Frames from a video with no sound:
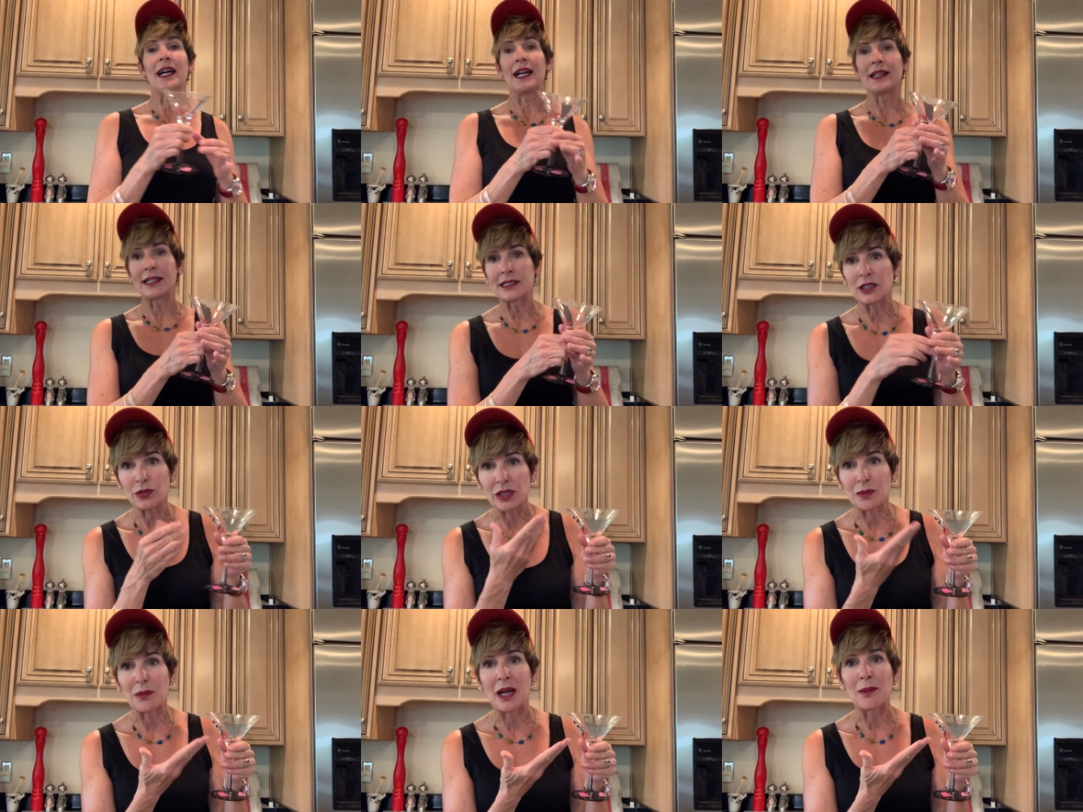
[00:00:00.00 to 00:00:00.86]
I like to
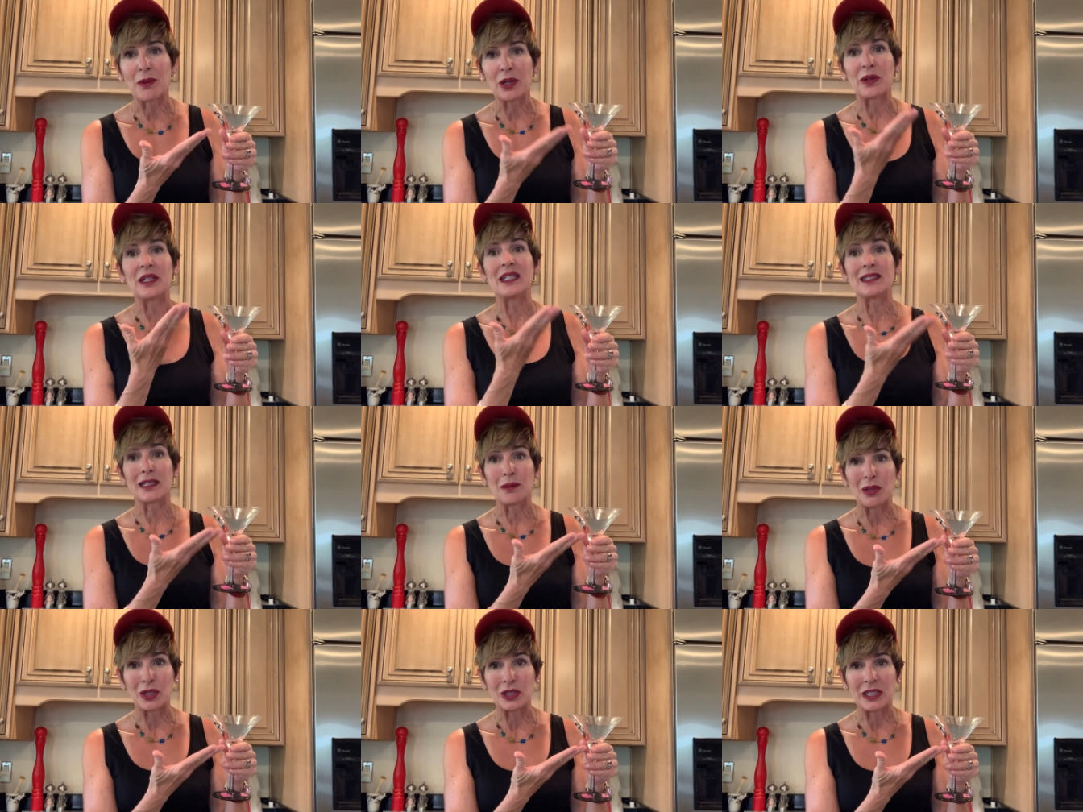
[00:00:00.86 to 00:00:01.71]
drink my margaritas in
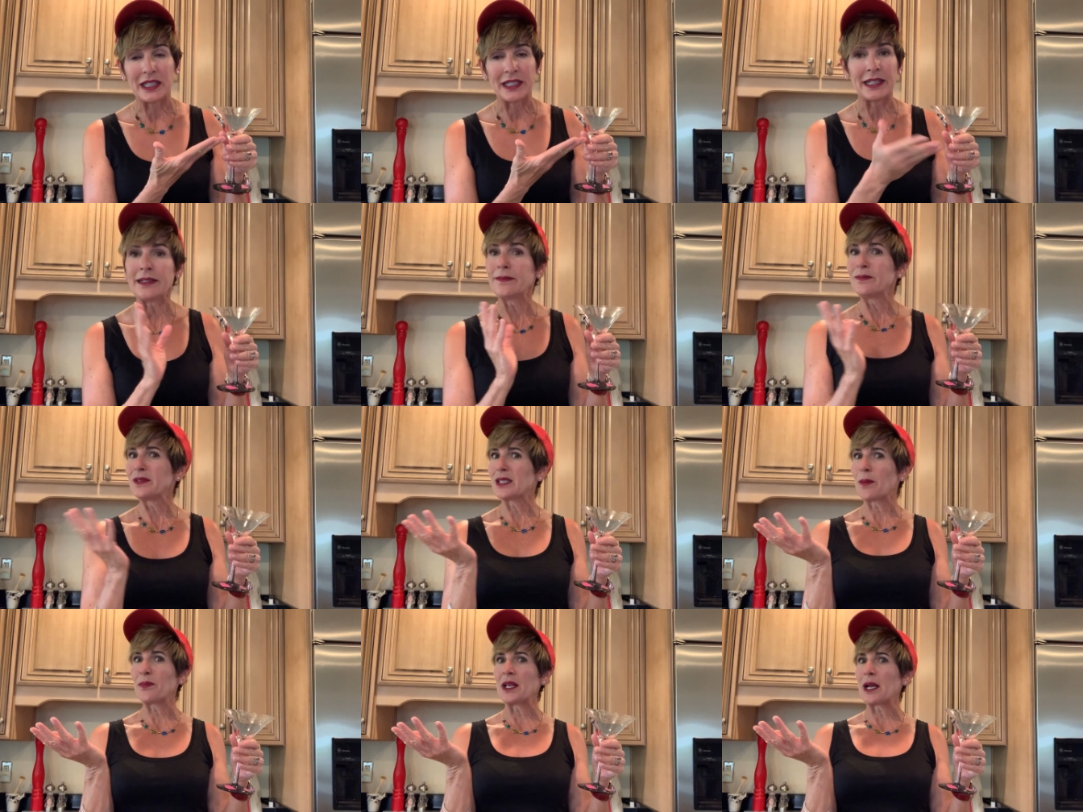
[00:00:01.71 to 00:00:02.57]
a martini,
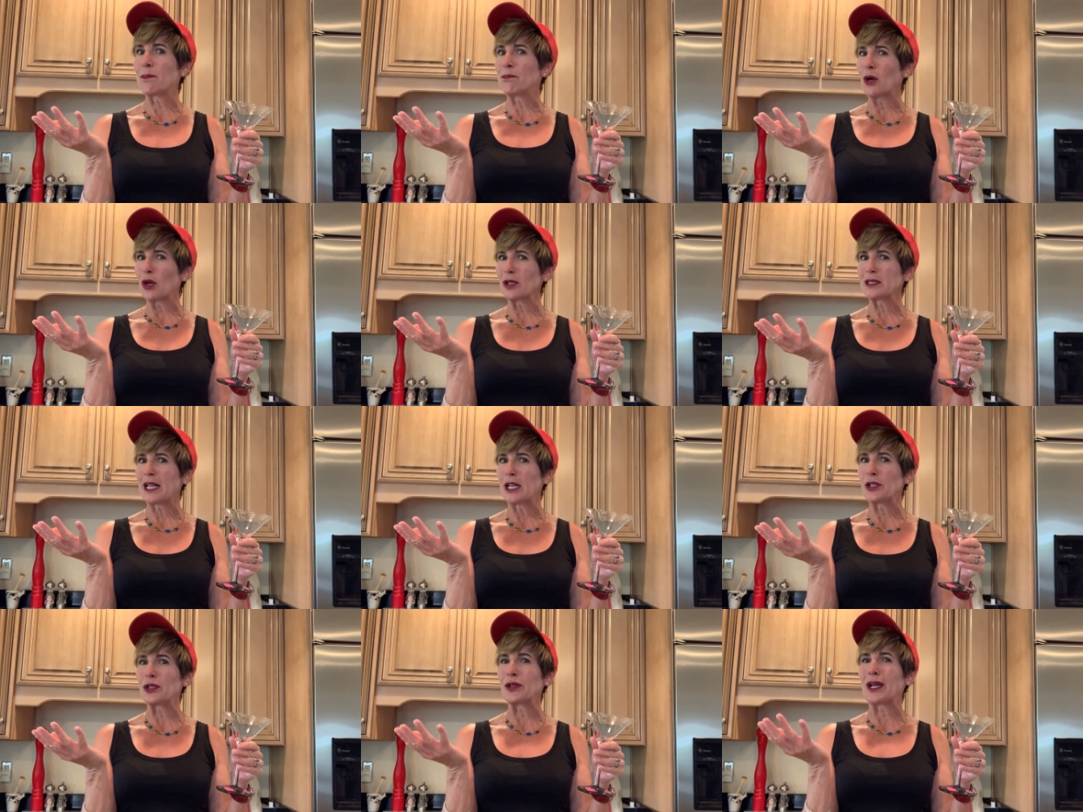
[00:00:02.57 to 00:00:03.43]
something a
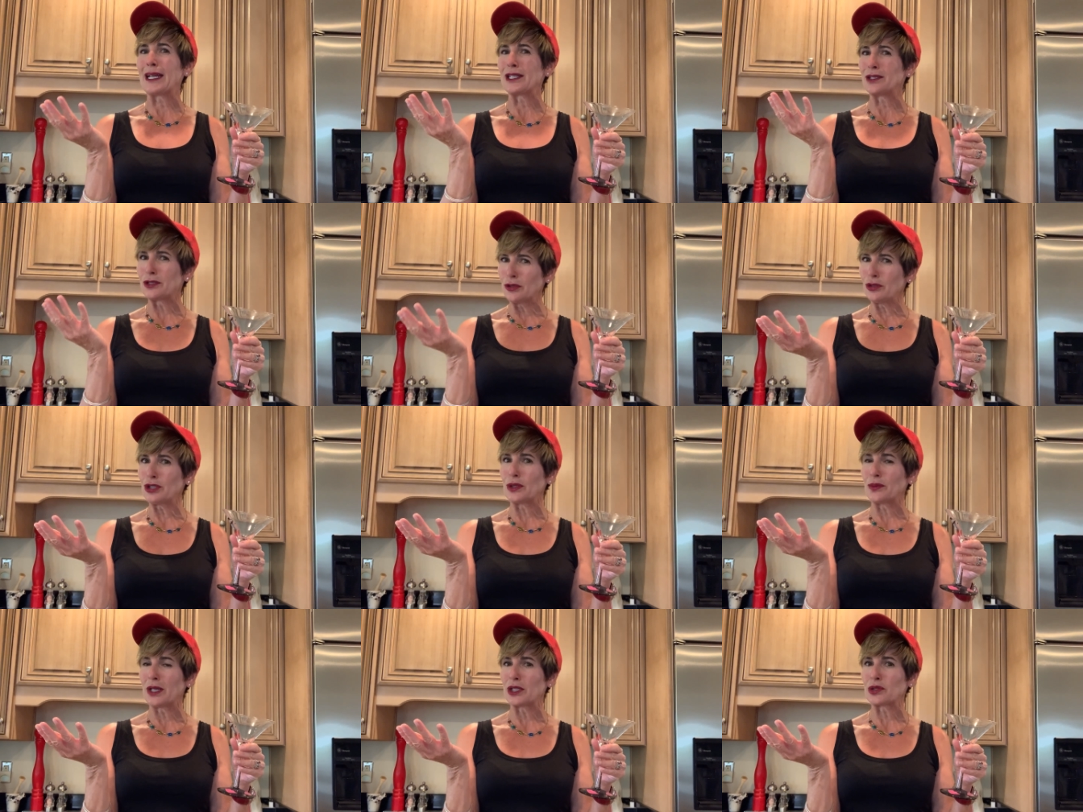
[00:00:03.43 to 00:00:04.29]
bartender at a
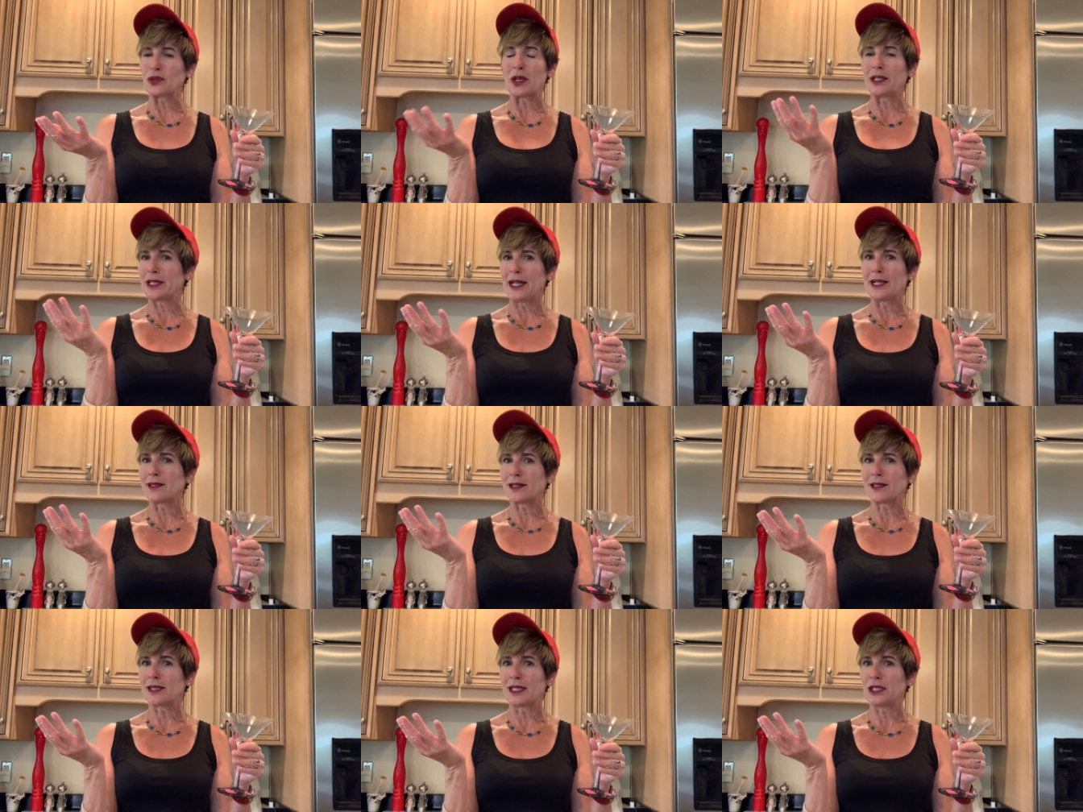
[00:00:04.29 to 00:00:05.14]
sushi restaurant in
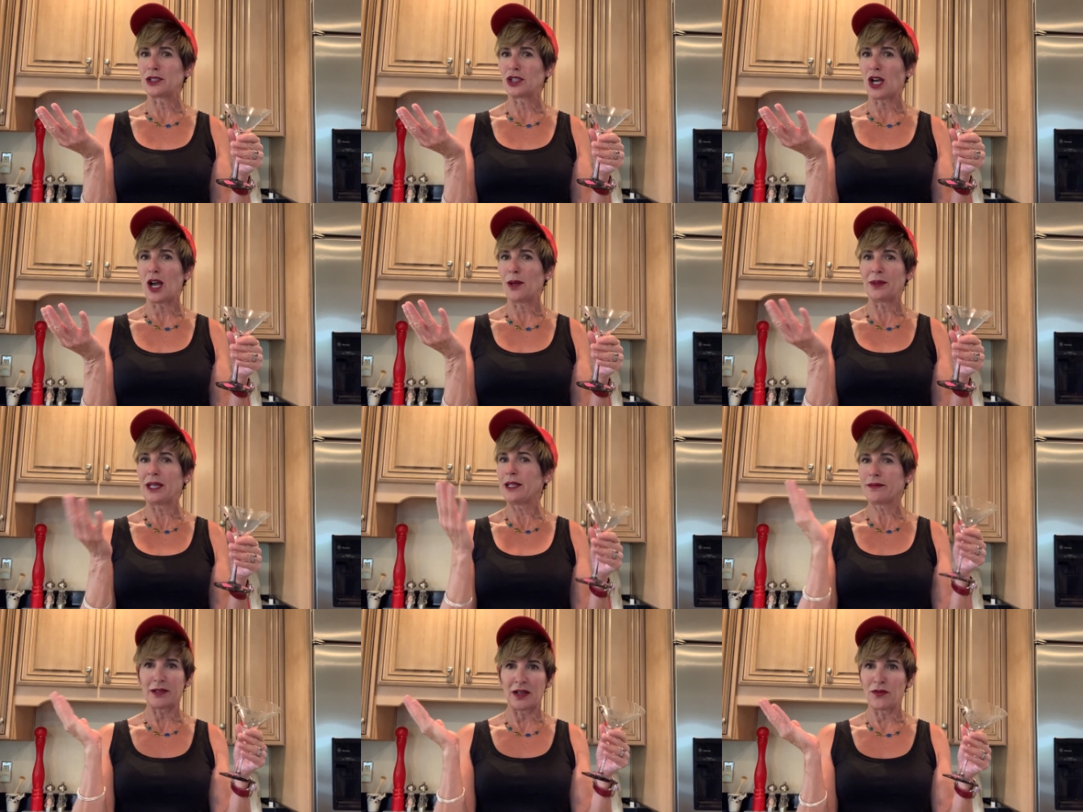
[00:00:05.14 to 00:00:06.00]
Kansas City taught
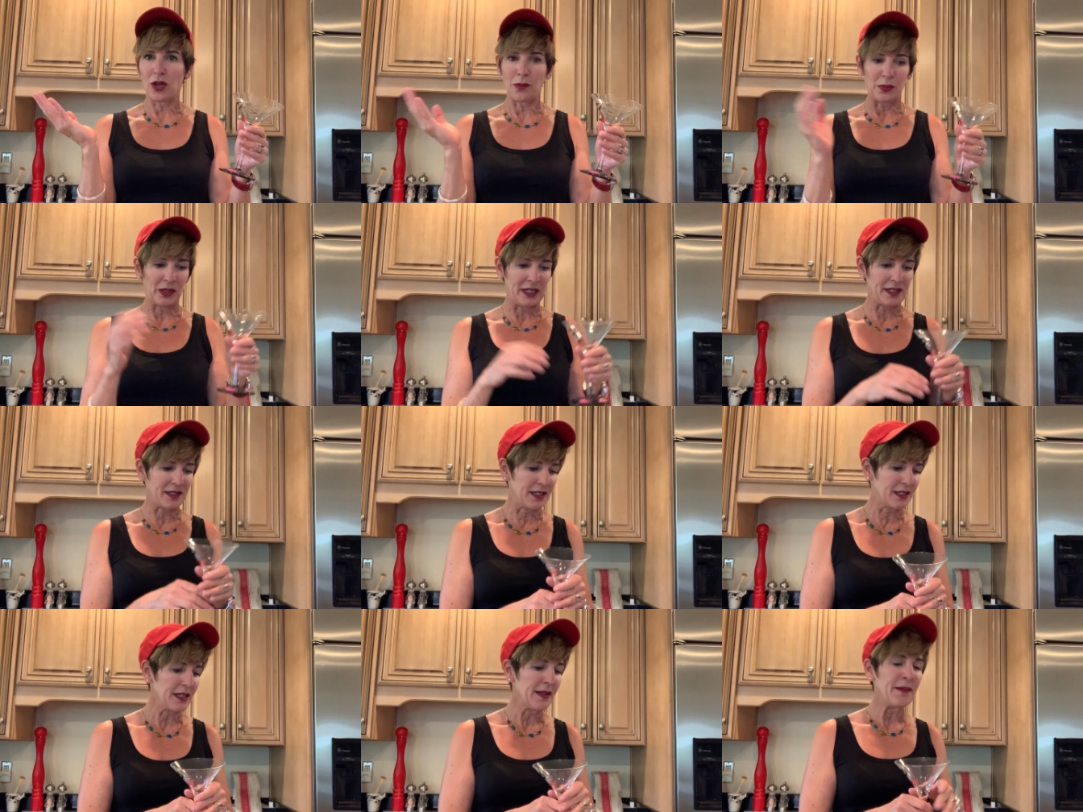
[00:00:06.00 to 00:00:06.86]
me, of all
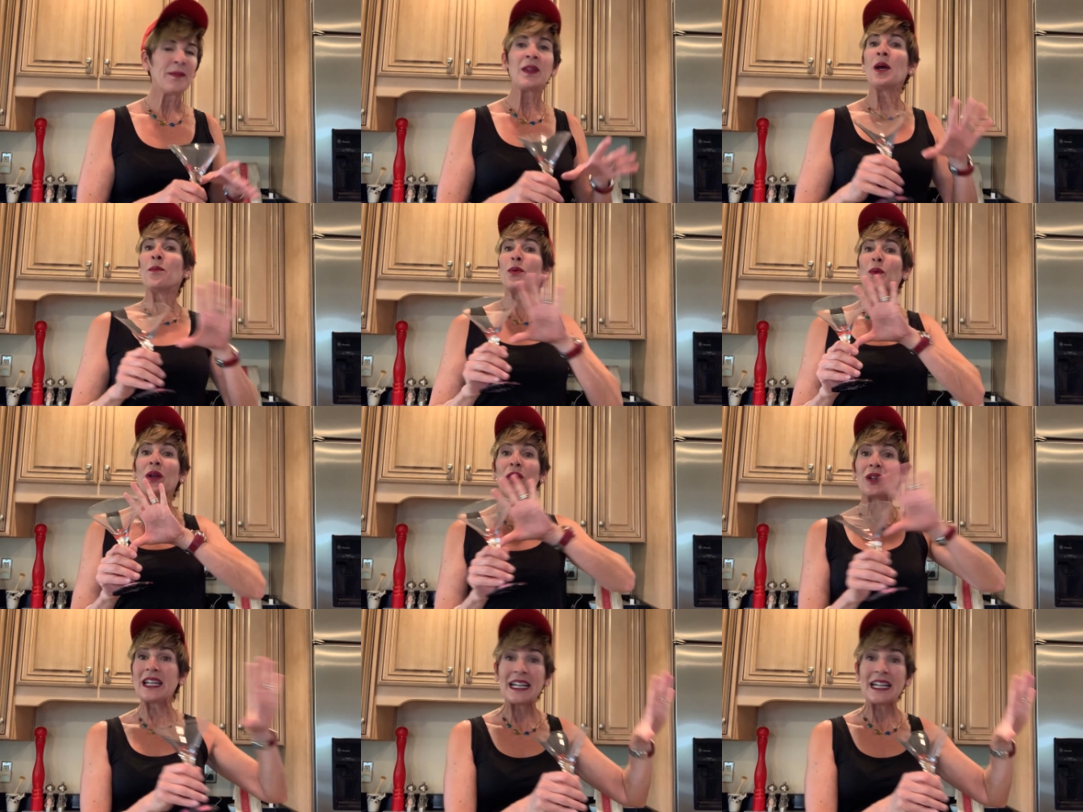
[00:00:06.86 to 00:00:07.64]
places. But we don't